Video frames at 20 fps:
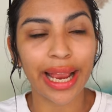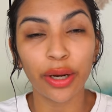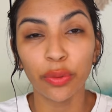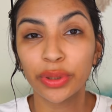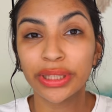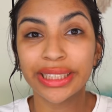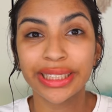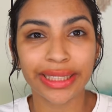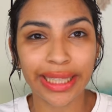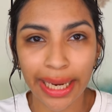I
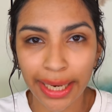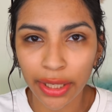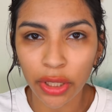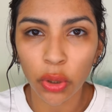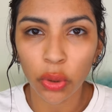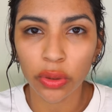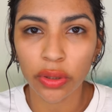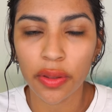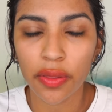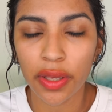
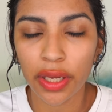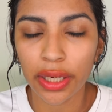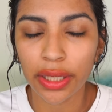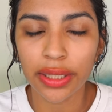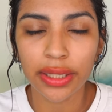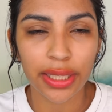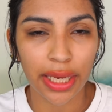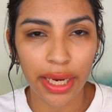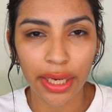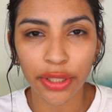recycled the
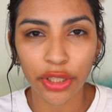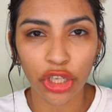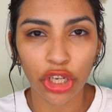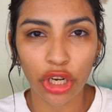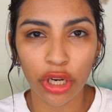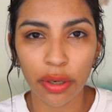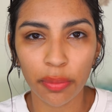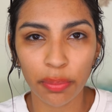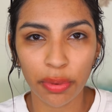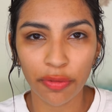
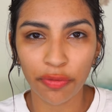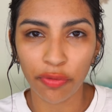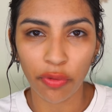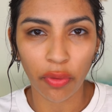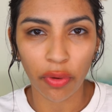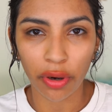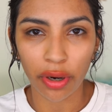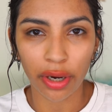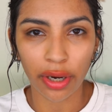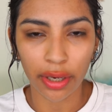container
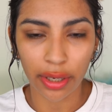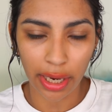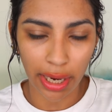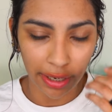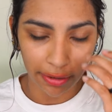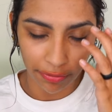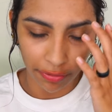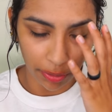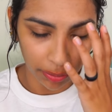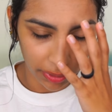before
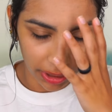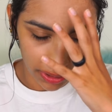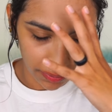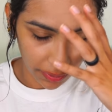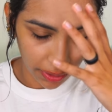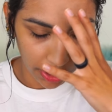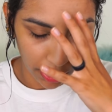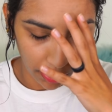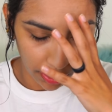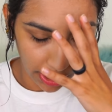I filmed this
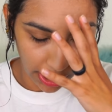video.